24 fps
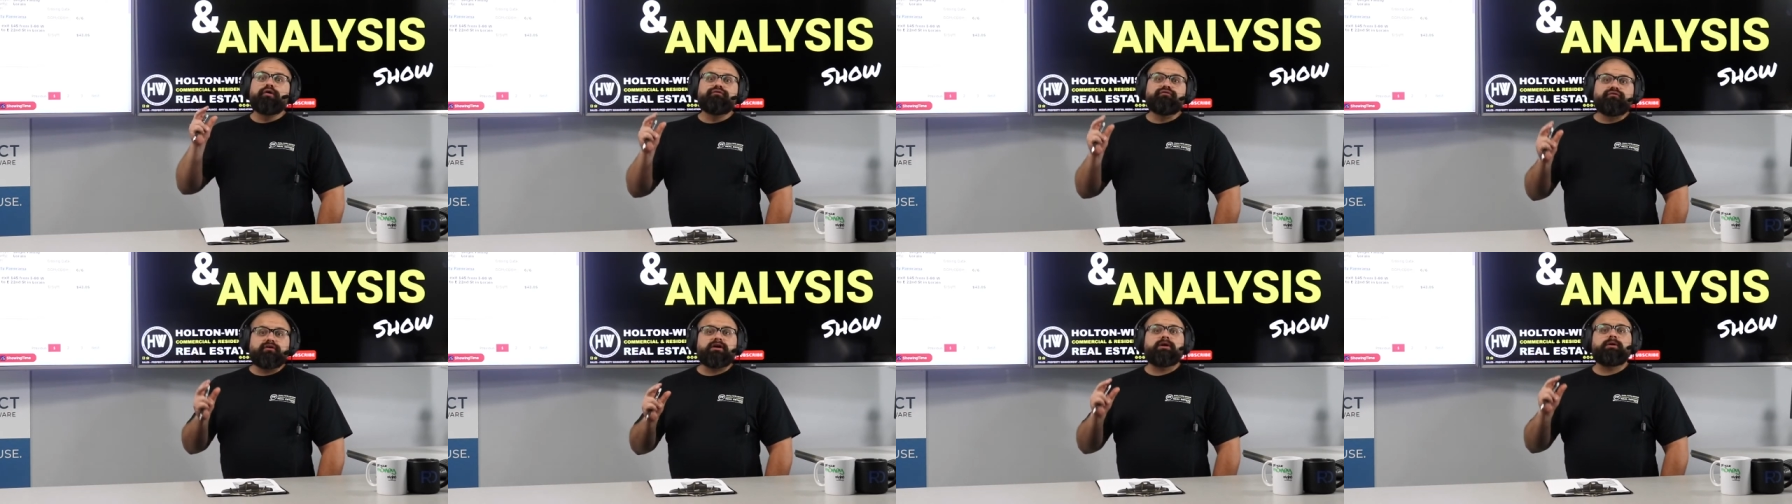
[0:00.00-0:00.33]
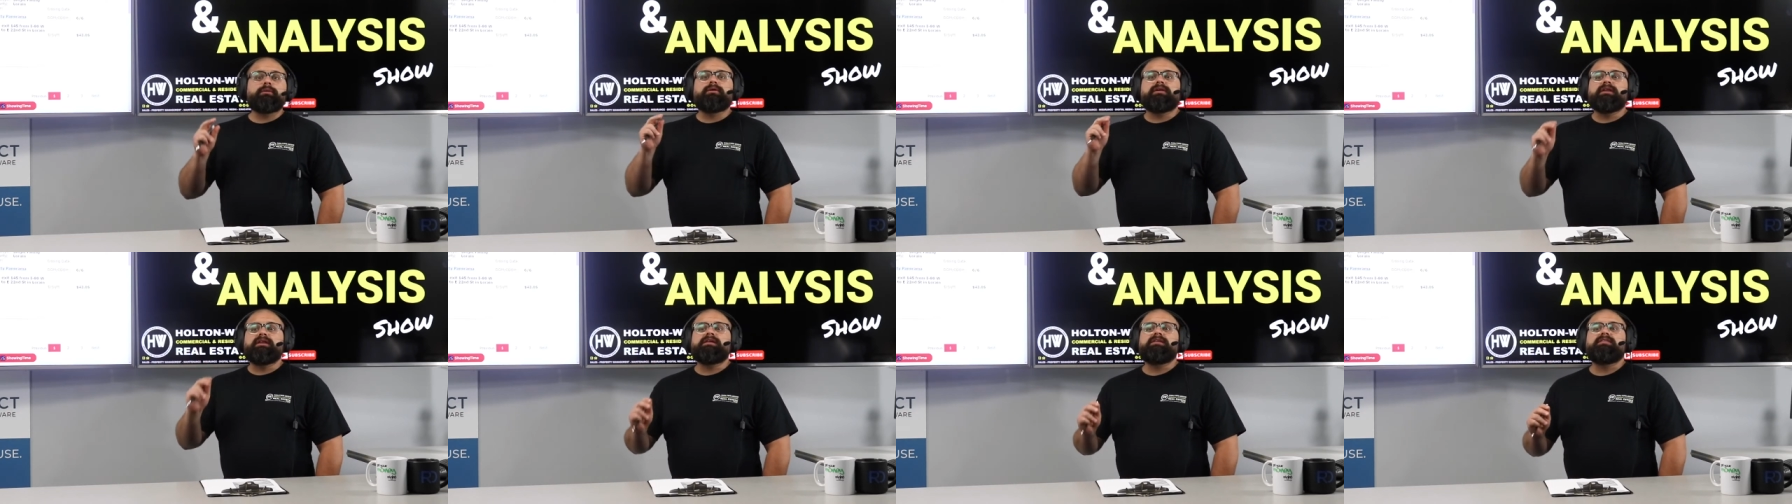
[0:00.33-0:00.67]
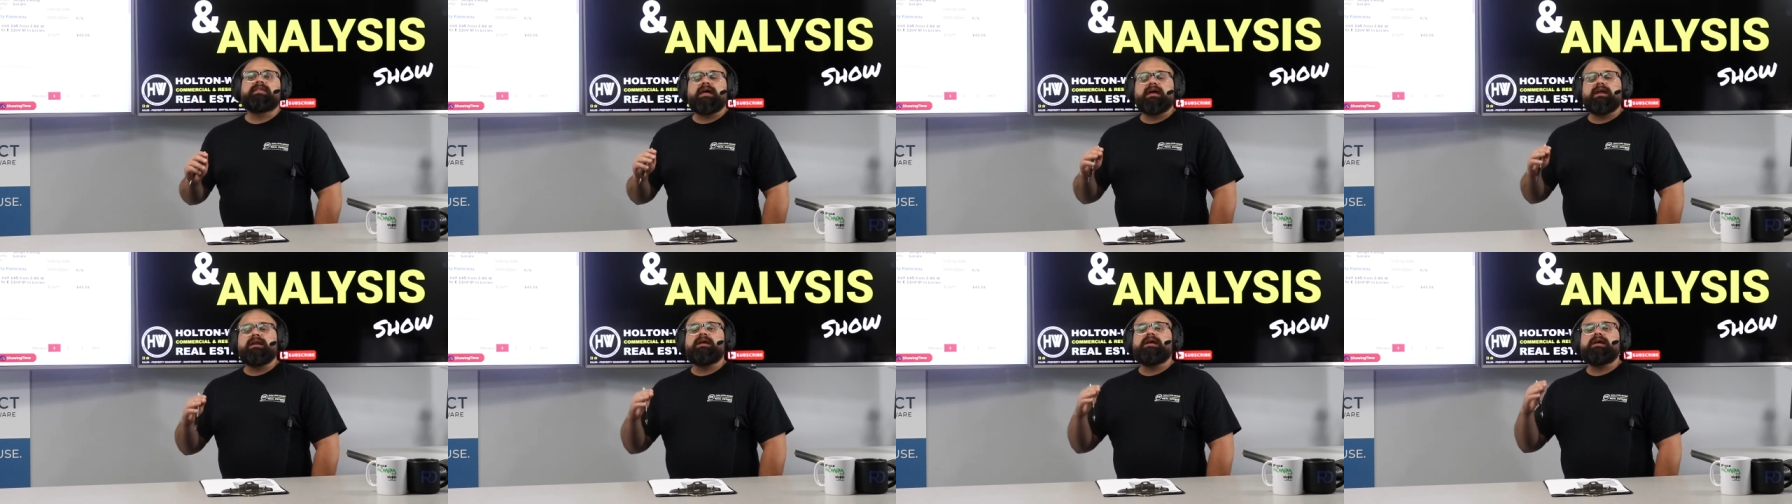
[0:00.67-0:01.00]
frequently
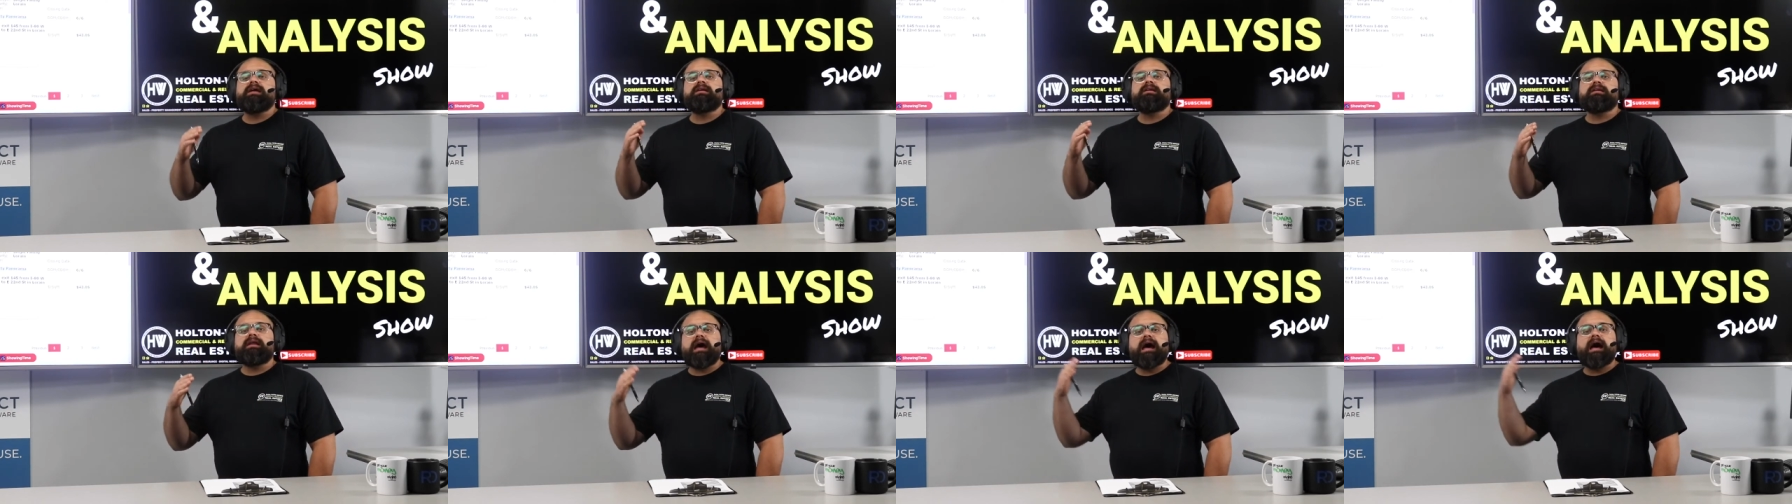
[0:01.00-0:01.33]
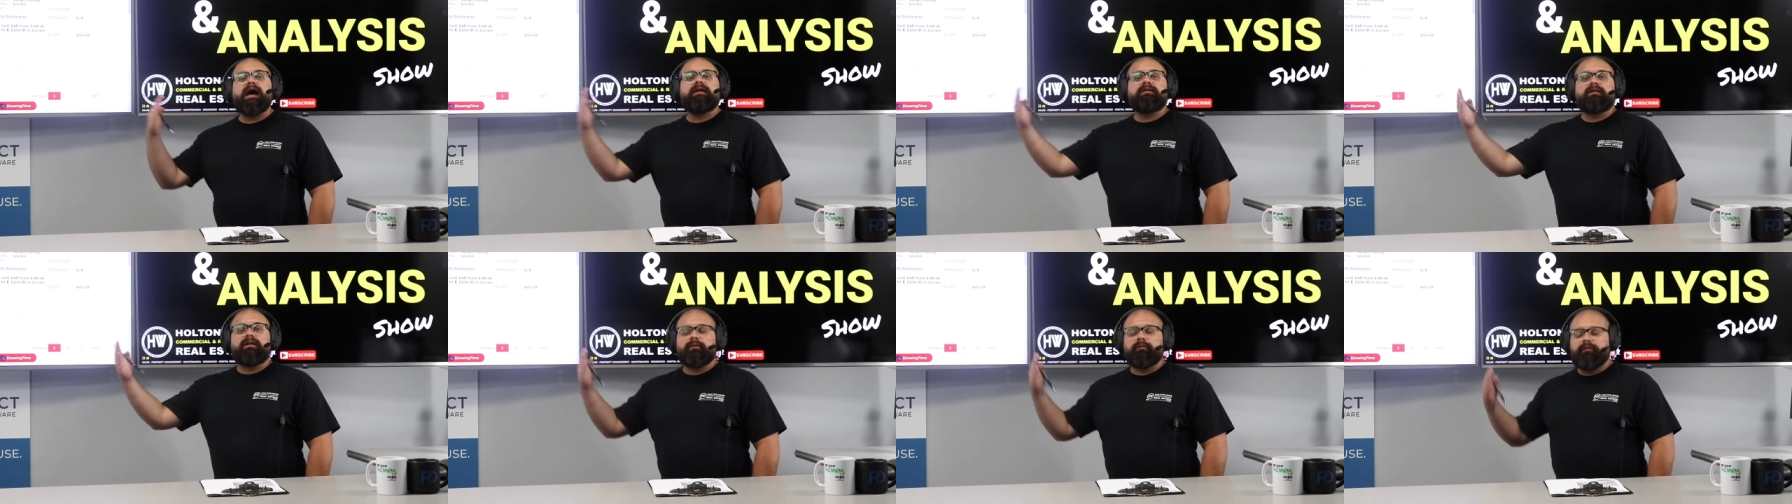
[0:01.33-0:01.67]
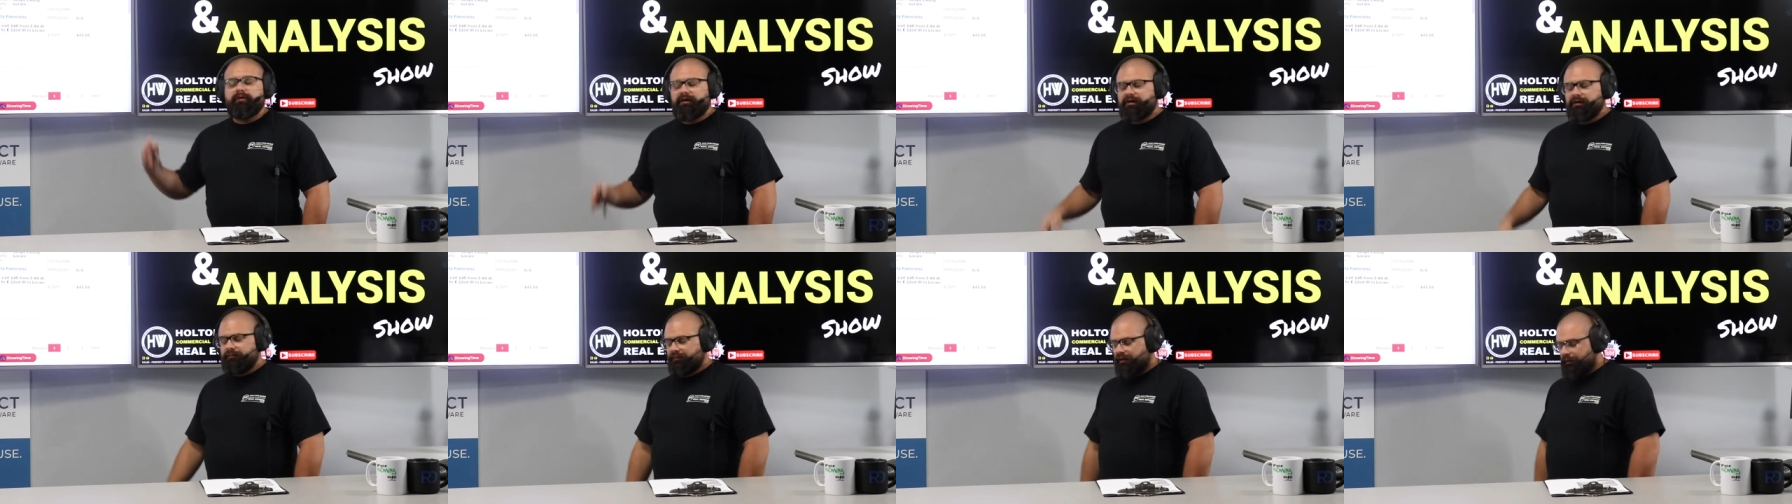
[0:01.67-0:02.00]
than in non-low
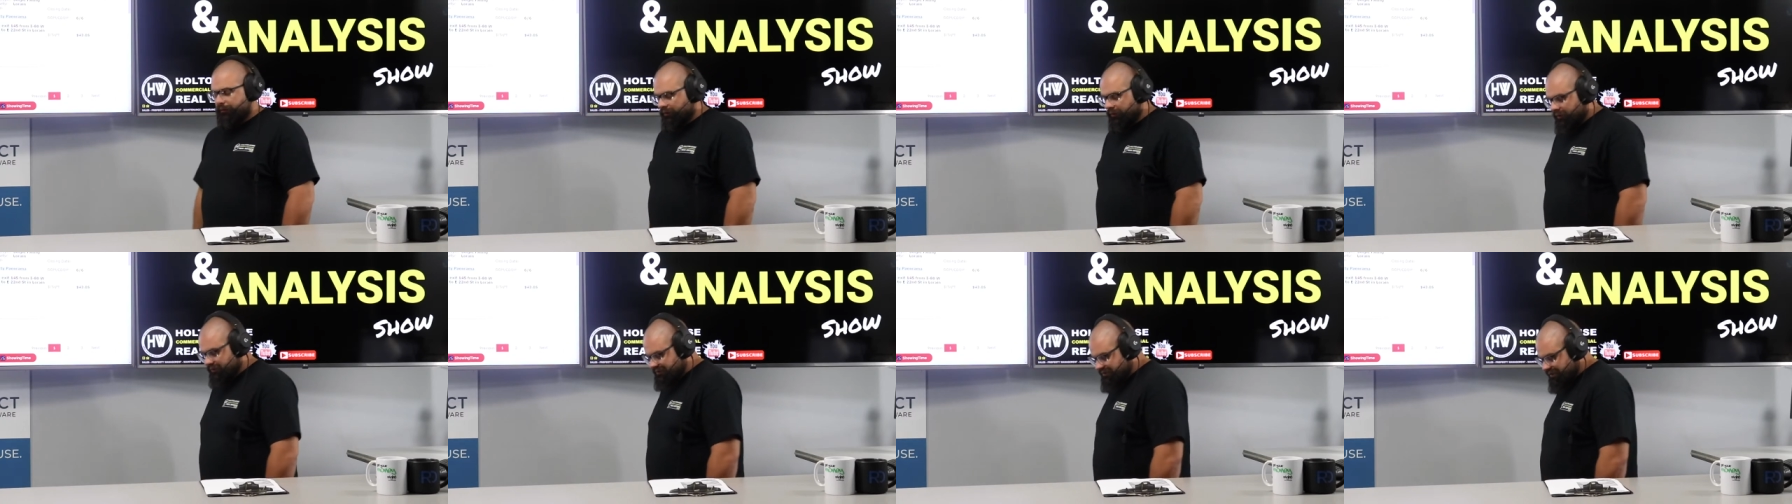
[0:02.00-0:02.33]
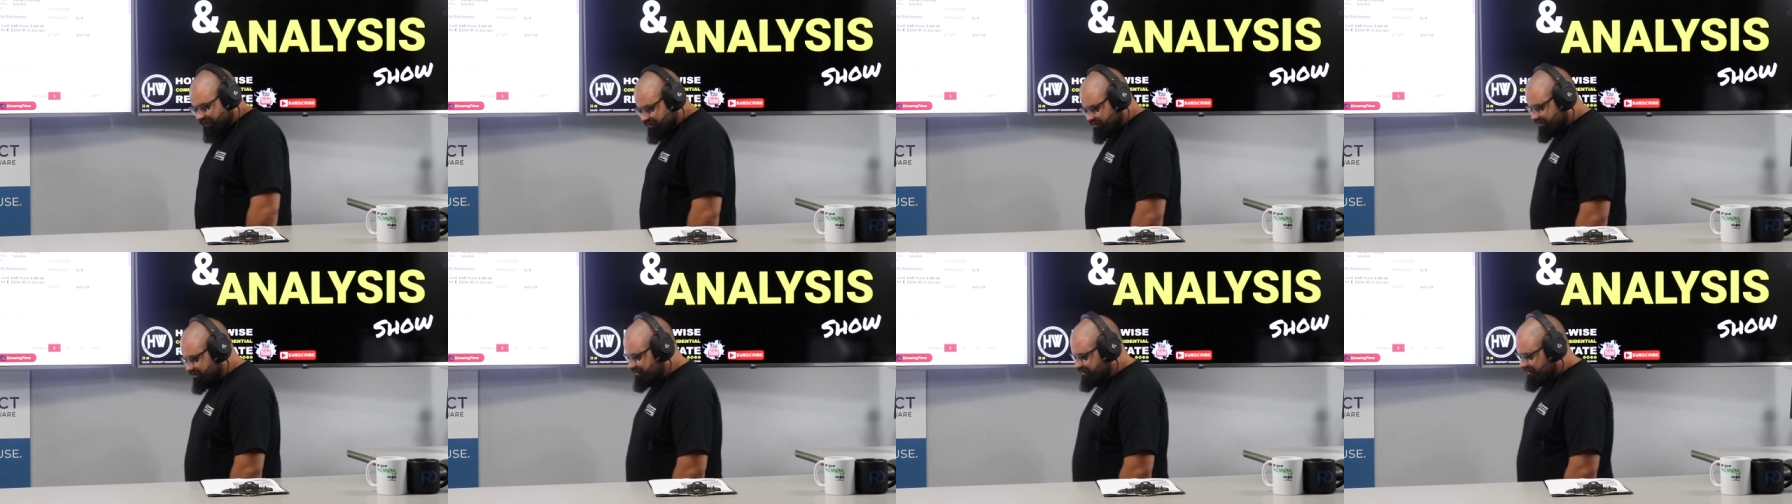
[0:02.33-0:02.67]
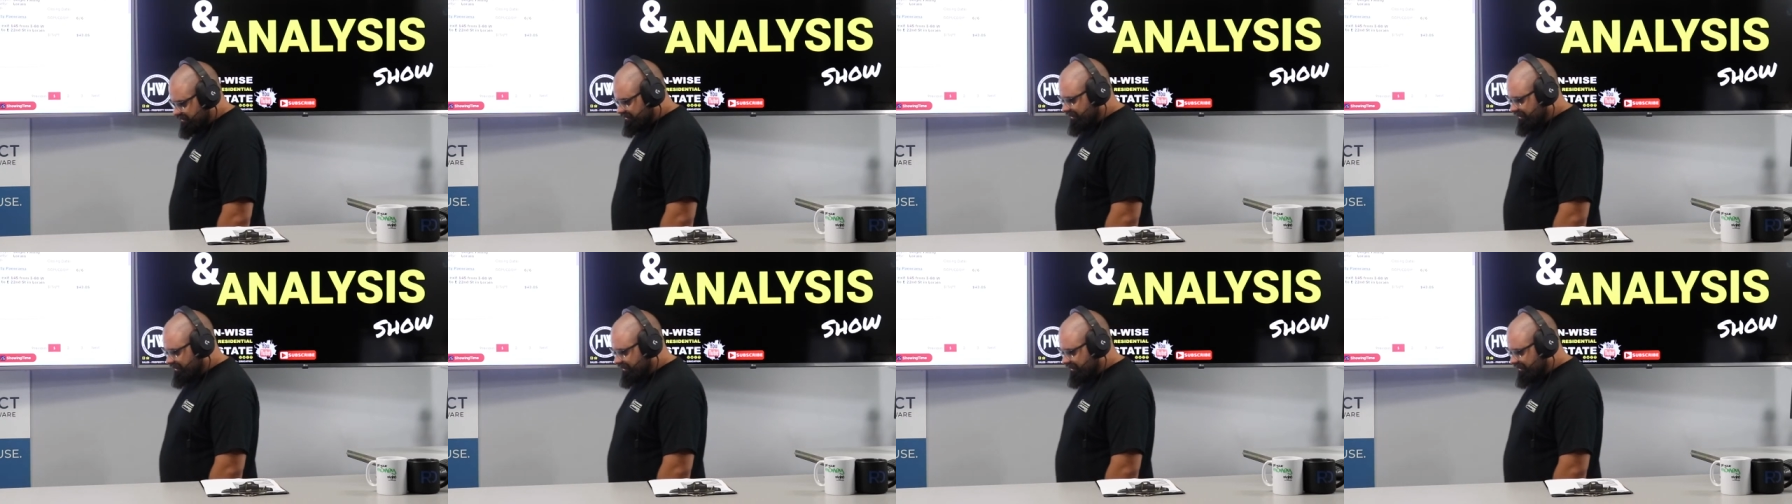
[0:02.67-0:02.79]
income neighborhoods. That's just the